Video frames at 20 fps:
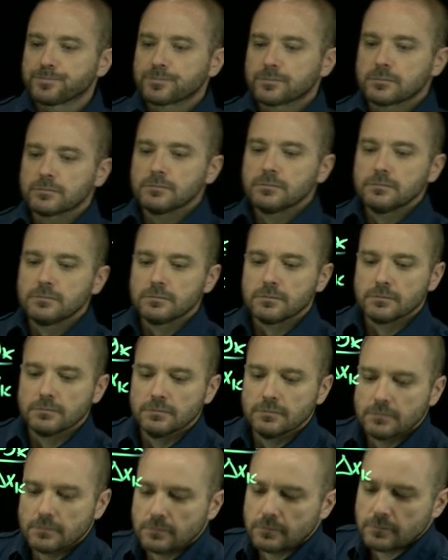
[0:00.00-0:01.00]

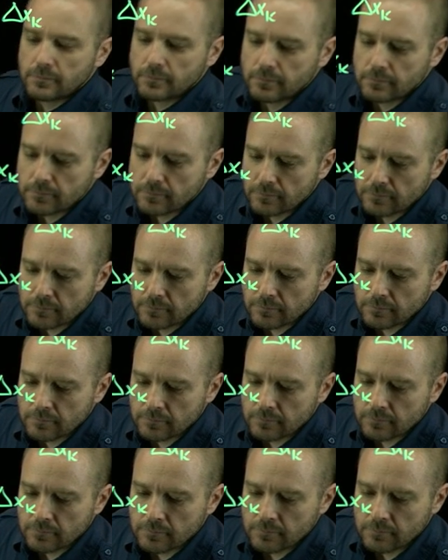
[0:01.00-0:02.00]

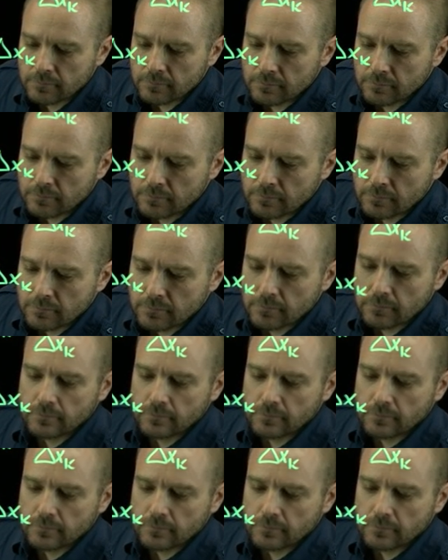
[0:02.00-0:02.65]
[no speech]